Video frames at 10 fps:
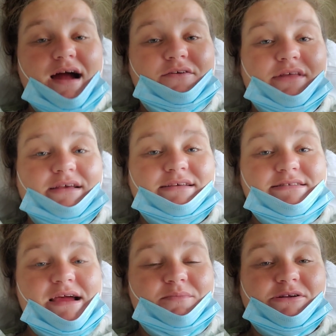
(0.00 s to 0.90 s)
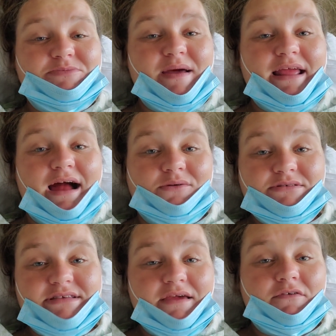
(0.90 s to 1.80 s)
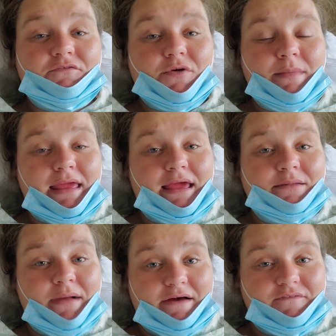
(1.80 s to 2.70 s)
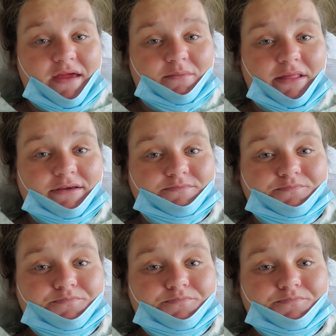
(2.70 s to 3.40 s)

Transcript: I realized how much money I was saving for me and my family.